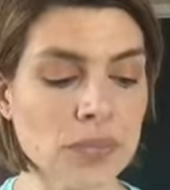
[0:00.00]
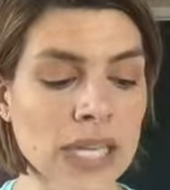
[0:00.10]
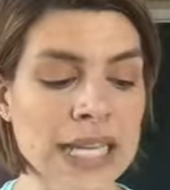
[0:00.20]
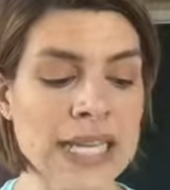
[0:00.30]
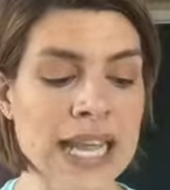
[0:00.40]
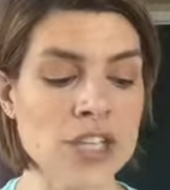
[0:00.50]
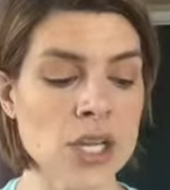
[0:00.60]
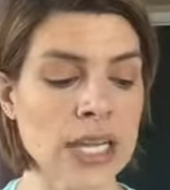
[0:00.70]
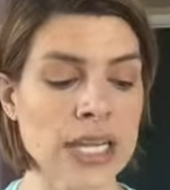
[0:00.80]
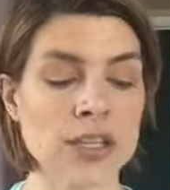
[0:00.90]

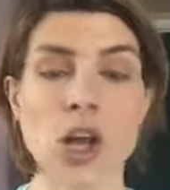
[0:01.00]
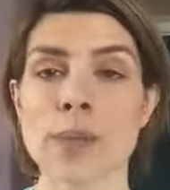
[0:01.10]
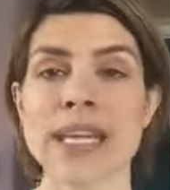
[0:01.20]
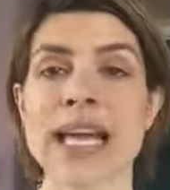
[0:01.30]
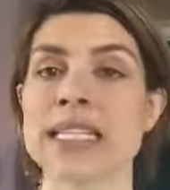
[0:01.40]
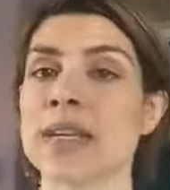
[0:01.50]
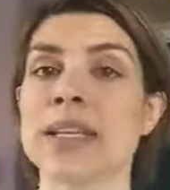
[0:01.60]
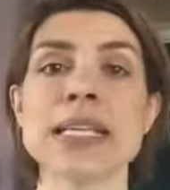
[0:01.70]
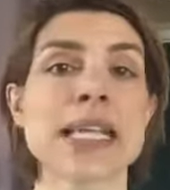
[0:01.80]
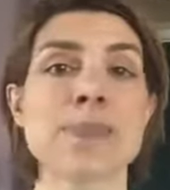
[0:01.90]
Engaging in calming
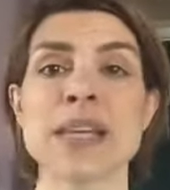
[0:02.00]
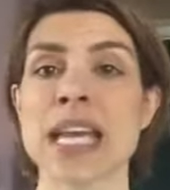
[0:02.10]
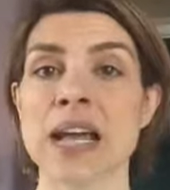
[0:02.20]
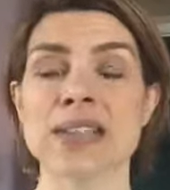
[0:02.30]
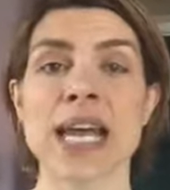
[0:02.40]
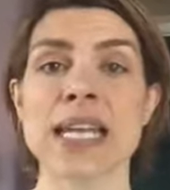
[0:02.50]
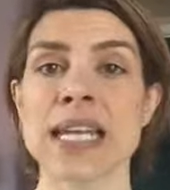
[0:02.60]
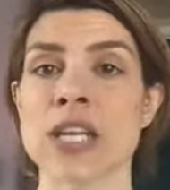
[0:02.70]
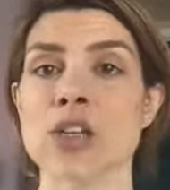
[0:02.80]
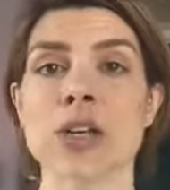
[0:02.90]
activities like being outside in
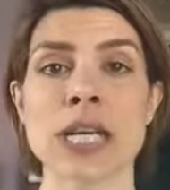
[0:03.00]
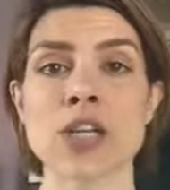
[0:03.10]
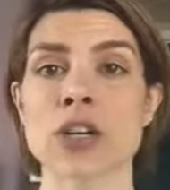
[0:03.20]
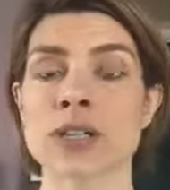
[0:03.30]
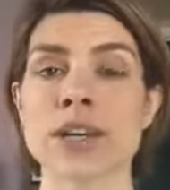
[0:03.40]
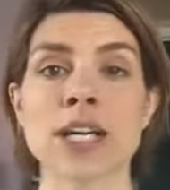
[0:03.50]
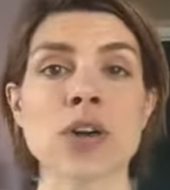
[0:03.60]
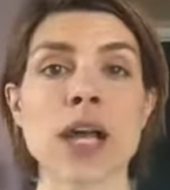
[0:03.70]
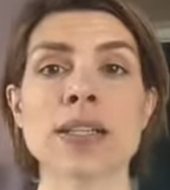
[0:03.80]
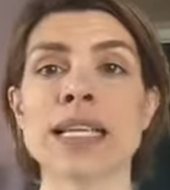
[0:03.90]
nature. Nature is very
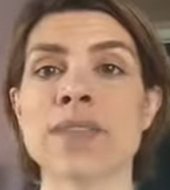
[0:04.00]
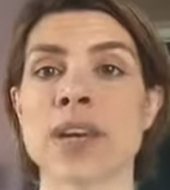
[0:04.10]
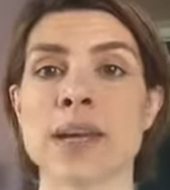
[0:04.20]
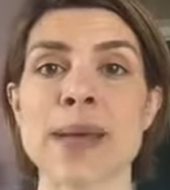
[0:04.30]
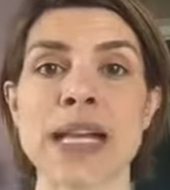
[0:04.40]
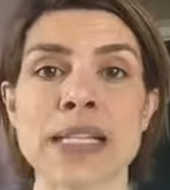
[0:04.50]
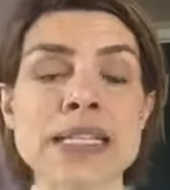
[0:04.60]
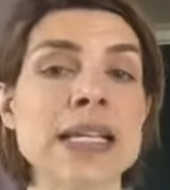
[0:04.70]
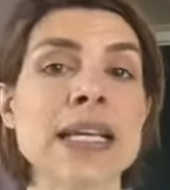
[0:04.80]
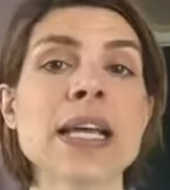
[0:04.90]
grounding, very
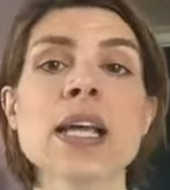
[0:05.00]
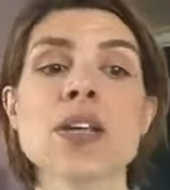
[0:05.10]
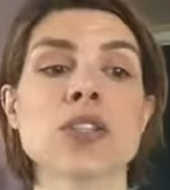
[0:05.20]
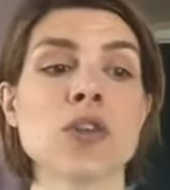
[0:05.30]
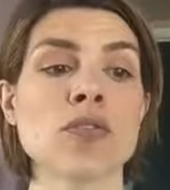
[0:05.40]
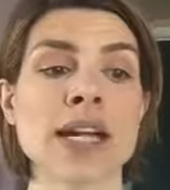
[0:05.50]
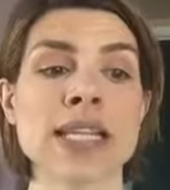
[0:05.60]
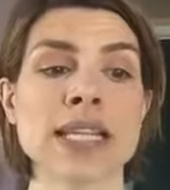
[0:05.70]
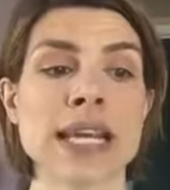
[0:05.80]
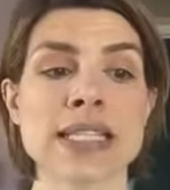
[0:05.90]
balancing, so
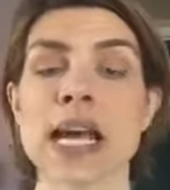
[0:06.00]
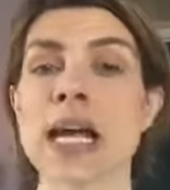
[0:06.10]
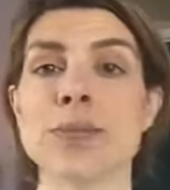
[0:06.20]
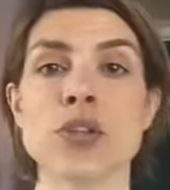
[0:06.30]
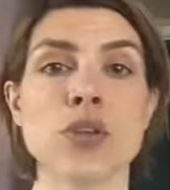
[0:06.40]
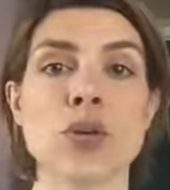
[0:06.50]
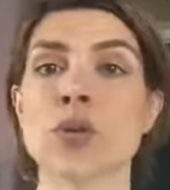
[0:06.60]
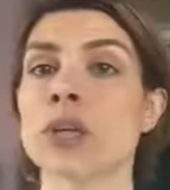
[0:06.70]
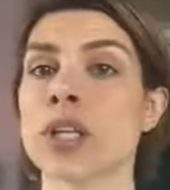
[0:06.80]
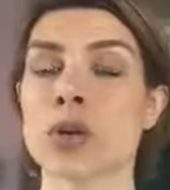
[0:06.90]
finding that time
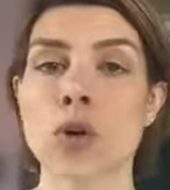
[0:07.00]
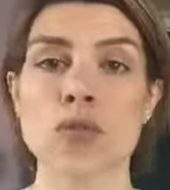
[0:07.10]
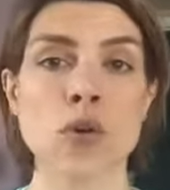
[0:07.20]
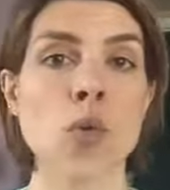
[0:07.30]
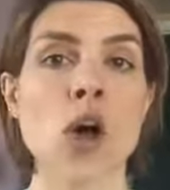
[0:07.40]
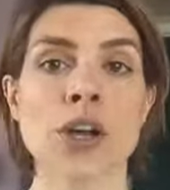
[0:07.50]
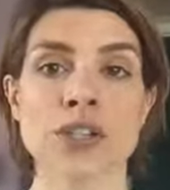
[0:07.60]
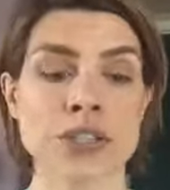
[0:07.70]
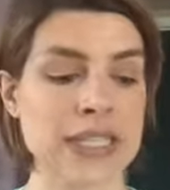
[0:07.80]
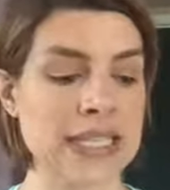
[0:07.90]
to, go for walks
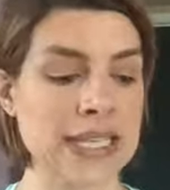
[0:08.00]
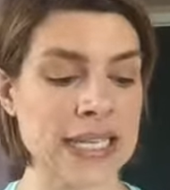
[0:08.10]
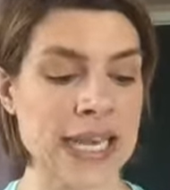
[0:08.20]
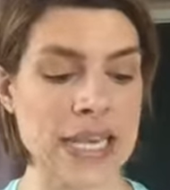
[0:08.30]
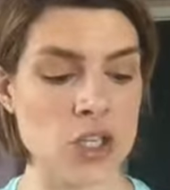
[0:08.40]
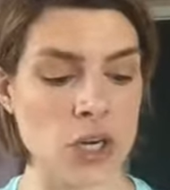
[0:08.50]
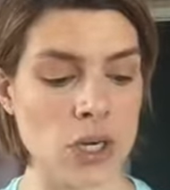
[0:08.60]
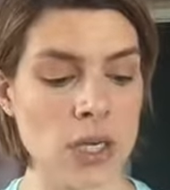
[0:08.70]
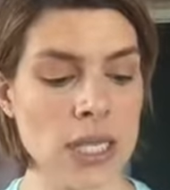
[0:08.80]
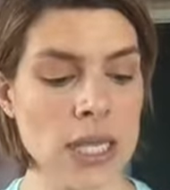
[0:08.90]
or to sit in
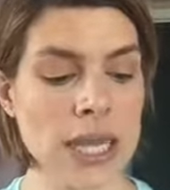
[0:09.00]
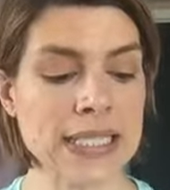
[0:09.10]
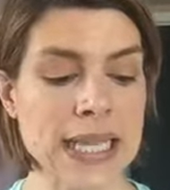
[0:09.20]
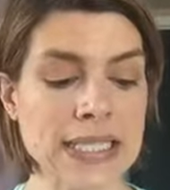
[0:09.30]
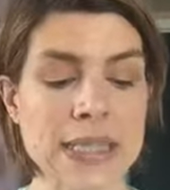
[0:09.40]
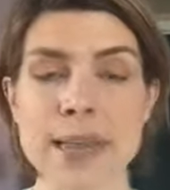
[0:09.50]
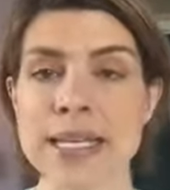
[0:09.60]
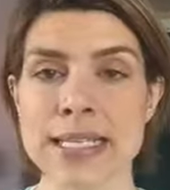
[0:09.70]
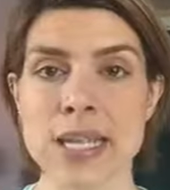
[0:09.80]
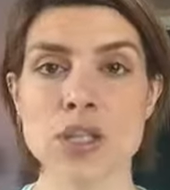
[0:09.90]
nature. Daily
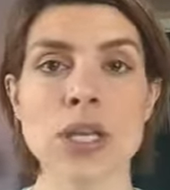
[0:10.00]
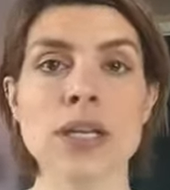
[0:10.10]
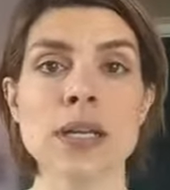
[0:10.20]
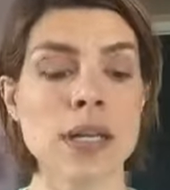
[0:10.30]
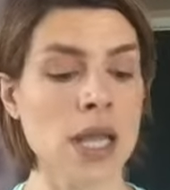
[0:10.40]
meditation.